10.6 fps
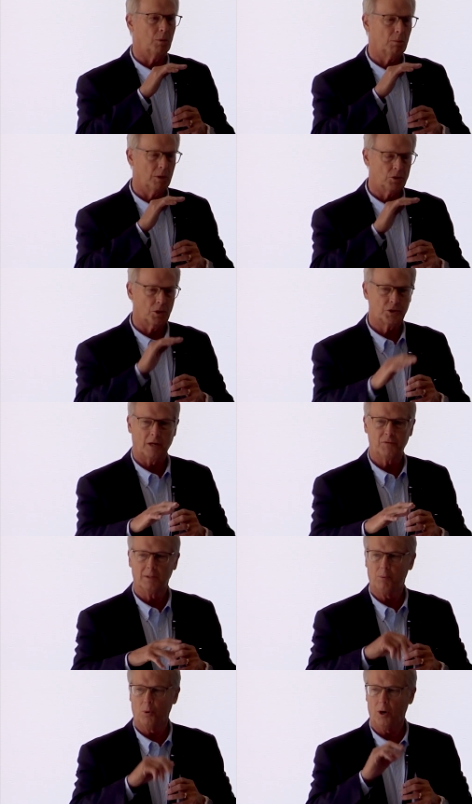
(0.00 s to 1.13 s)
we took stuff to
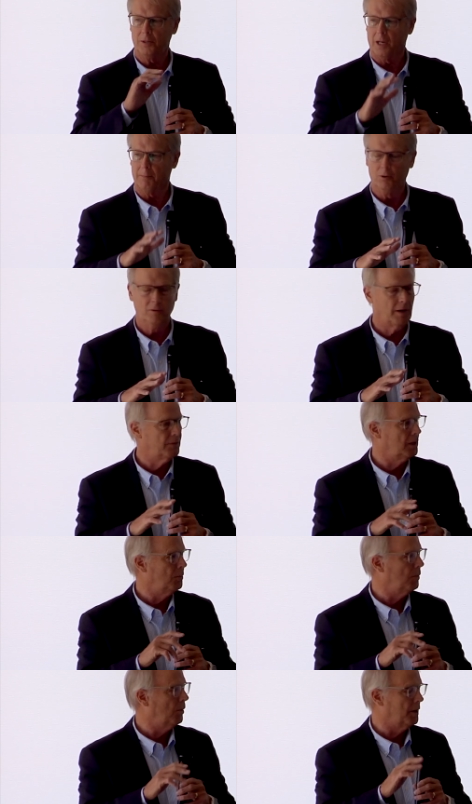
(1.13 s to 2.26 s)
the board. They approved everything
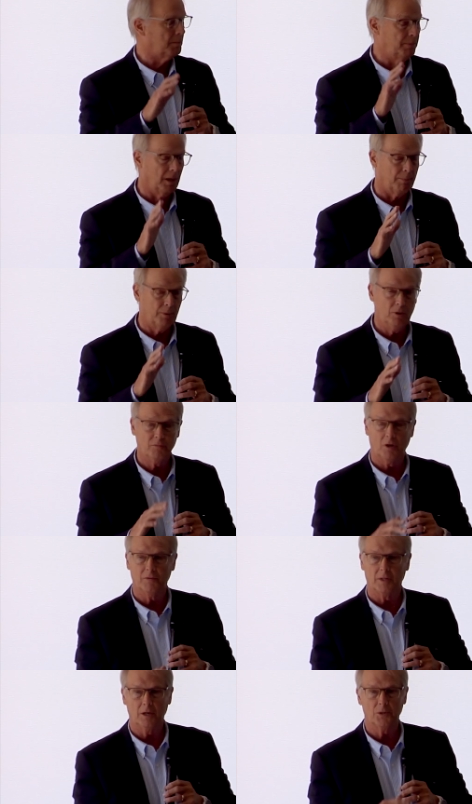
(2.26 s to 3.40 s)
we wanted approved
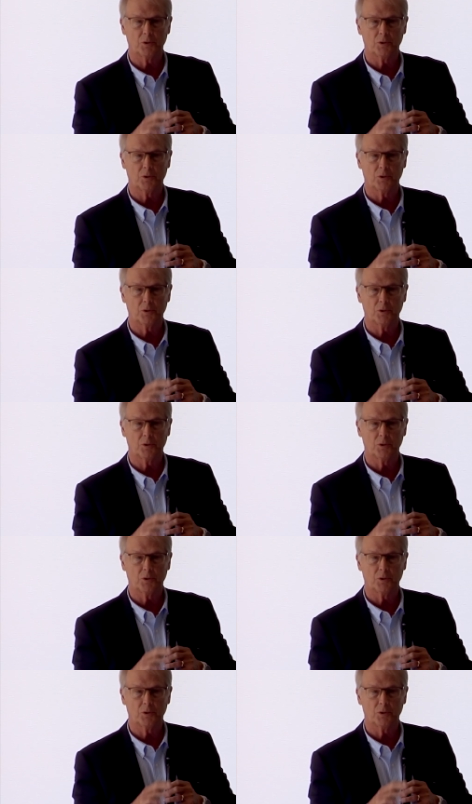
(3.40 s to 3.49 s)
over the years.